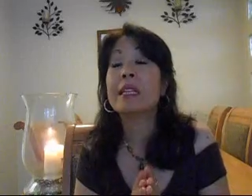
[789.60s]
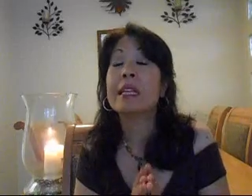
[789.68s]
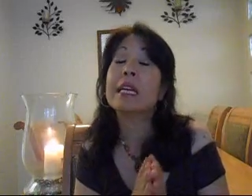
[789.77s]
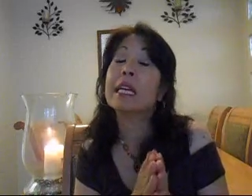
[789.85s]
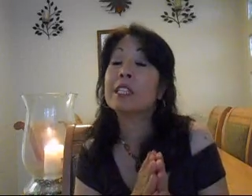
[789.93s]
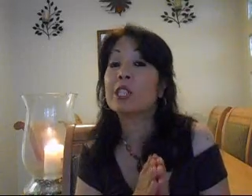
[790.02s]

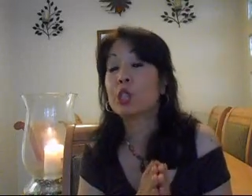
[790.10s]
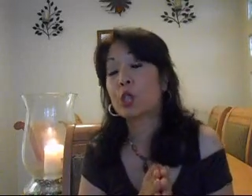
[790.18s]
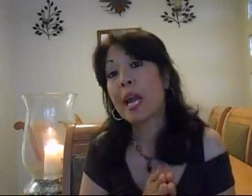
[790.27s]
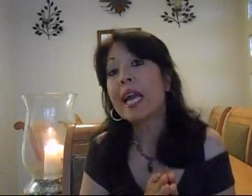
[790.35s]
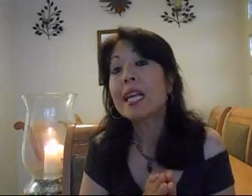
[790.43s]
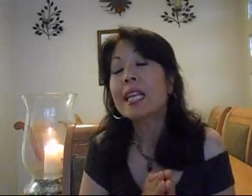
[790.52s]
link as
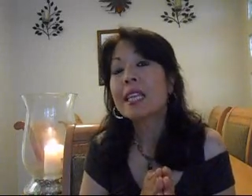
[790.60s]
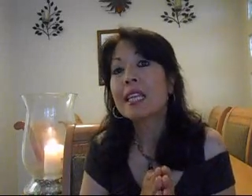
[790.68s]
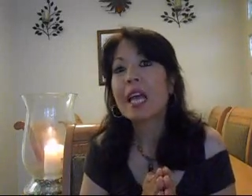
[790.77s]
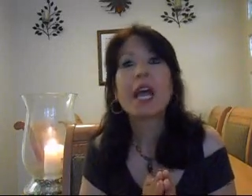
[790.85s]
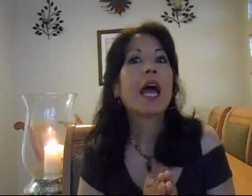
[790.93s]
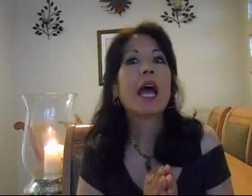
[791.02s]
strength,
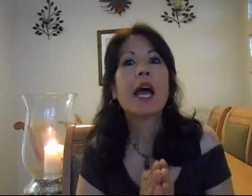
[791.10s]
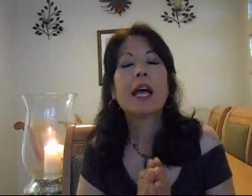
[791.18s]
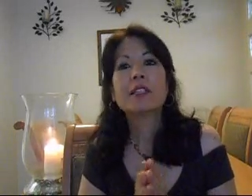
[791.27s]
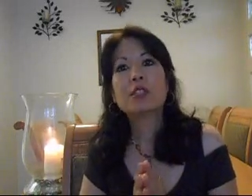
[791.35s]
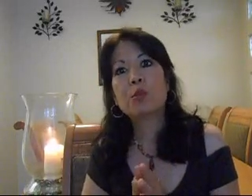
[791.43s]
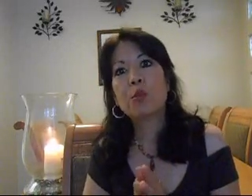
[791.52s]

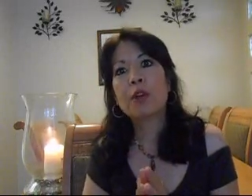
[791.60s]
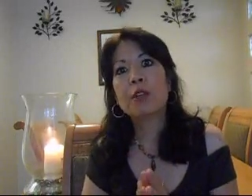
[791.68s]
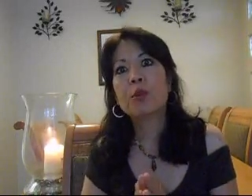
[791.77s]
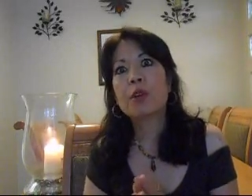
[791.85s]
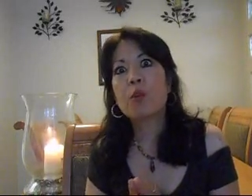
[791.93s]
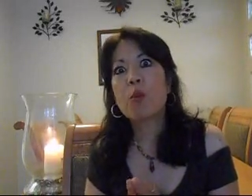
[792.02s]
as to where
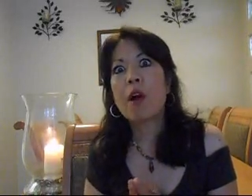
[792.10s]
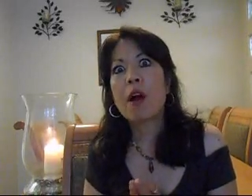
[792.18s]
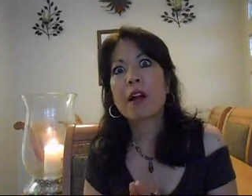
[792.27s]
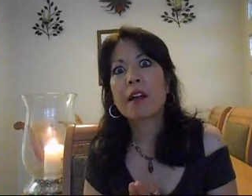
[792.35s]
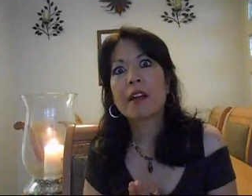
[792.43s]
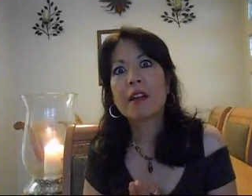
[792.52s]
you can
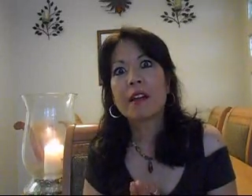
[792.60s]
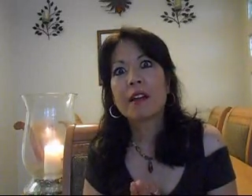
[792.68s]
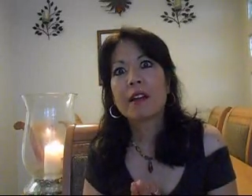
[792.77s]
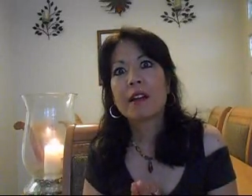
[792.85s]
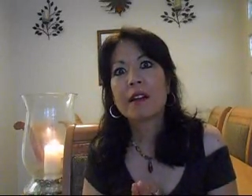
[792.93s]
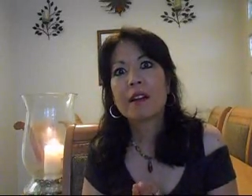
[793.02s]
walk
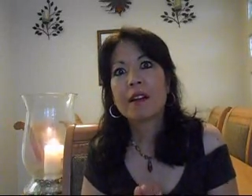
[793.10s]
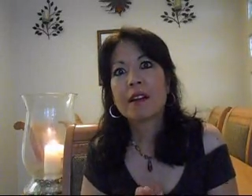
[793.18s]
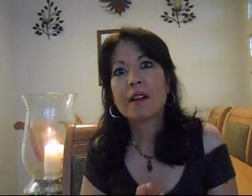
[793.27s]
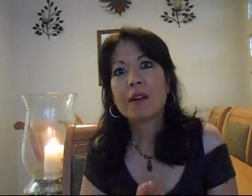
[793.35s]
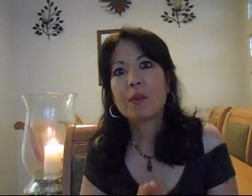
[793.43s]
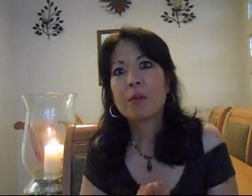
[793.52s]

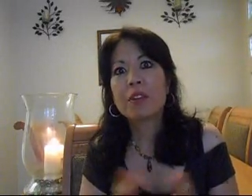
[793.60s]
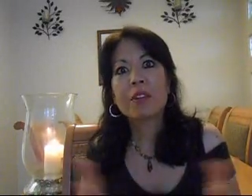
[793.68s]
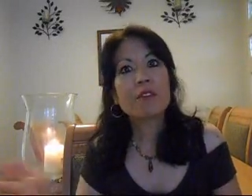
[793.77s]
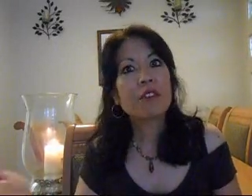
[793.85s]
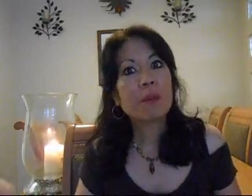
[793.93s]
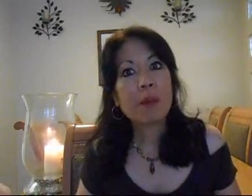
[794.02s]
with
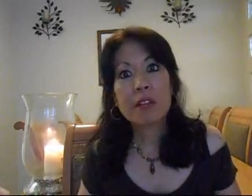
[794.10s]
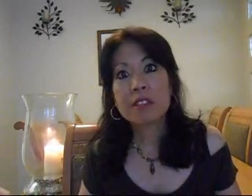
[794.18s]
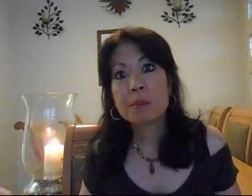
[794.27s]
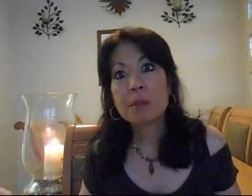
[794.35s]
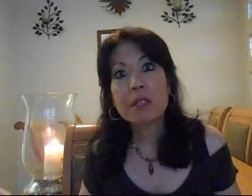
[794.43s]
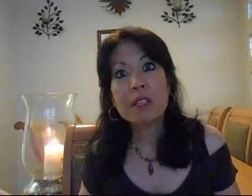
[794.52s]
infinite
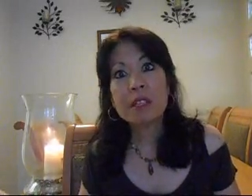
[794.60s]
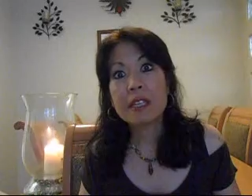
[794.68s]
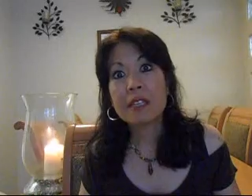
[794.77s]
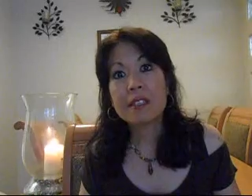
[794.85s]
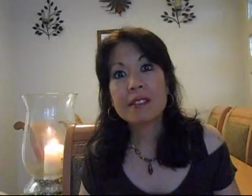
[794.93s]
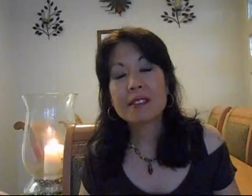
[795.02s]

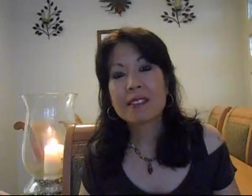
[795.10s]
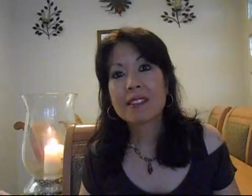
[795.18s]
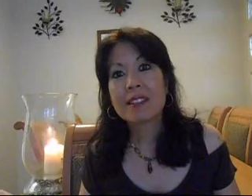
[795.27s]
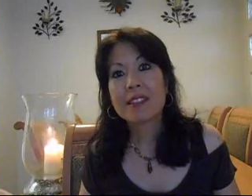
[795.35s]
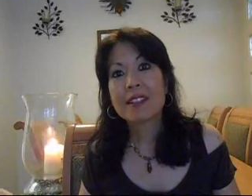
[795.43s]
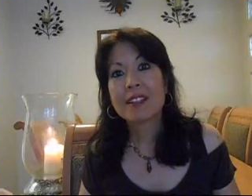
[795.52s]
possibilities,
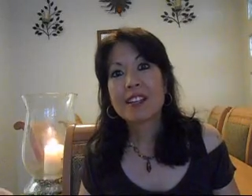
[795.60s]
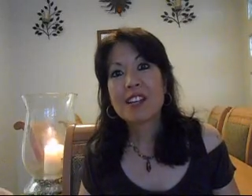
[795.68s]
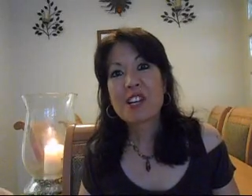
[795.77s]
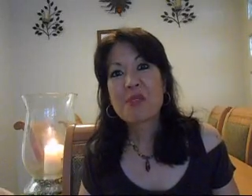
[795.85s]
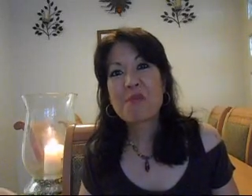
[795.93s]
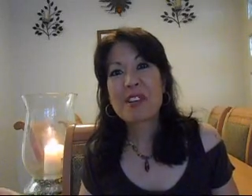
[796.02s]

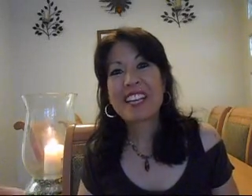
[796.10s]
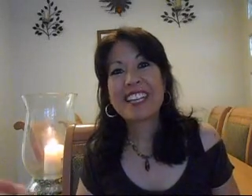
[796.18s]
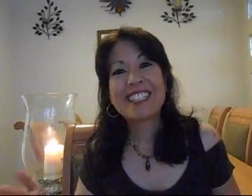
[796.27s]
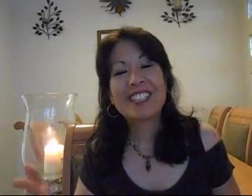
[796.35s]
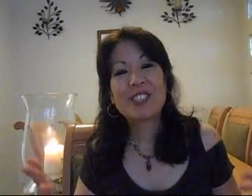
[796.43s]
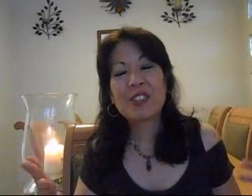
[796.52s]

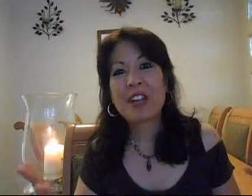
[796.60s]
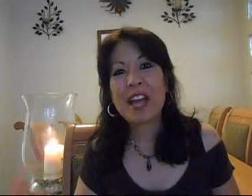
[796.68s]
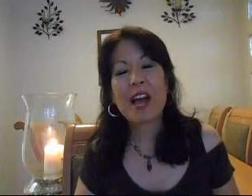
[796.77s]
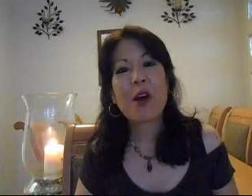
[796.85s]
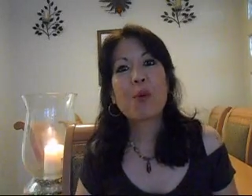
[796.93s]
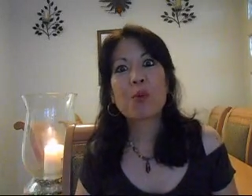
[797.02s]
because you're
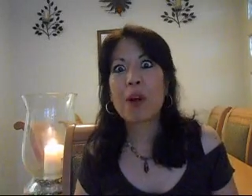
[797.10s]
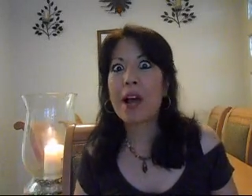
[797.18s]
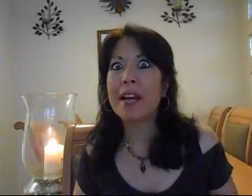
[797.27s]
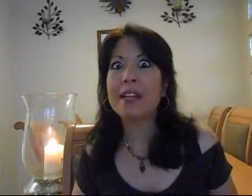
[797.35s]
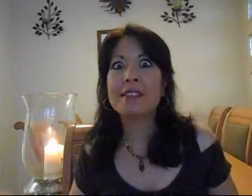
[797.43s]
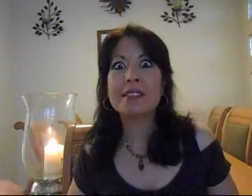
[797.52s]
now
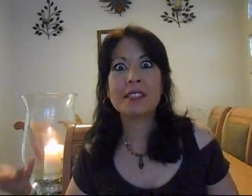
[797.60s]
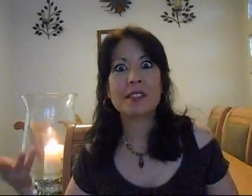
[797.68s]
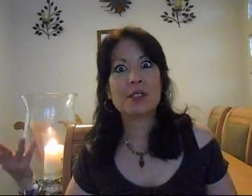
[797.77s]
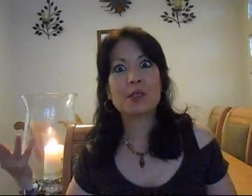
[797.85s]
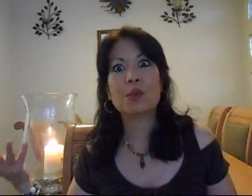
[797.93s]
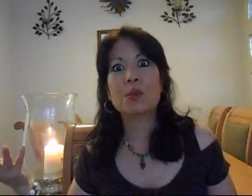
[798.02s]
rising
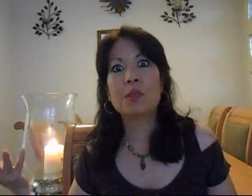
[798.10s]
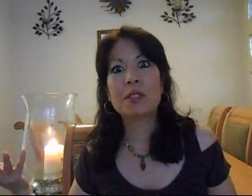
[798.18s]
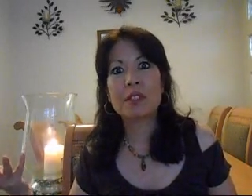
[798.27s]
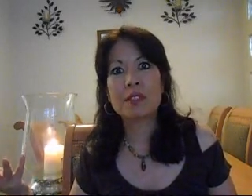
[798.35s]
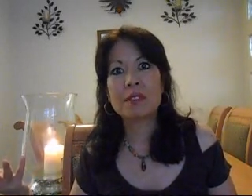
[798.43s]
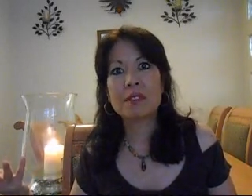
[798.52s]
to
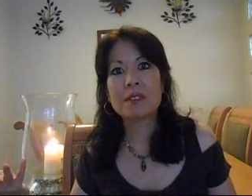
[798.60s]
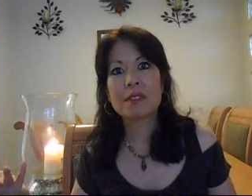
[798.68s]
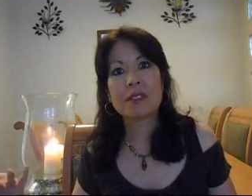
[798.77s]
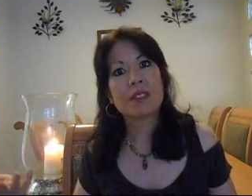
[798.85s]
this